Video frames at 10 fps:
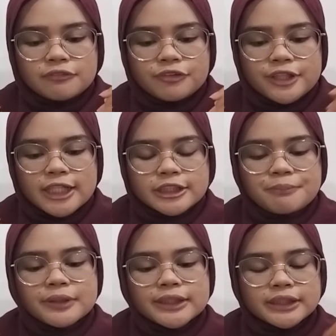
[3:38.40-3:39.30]
for
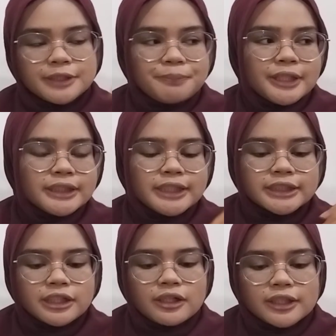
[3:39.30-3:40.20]
example, is
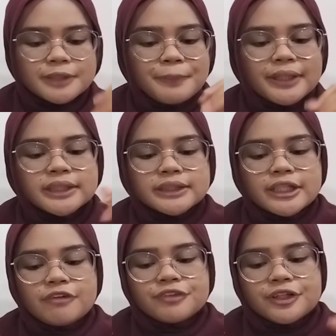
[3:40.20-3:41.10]
Independence
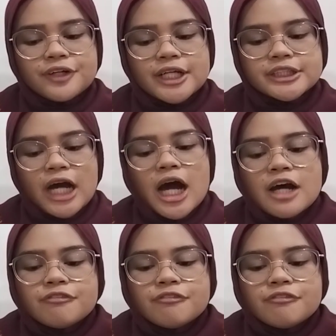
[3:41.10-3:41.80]
Day of Indonesia.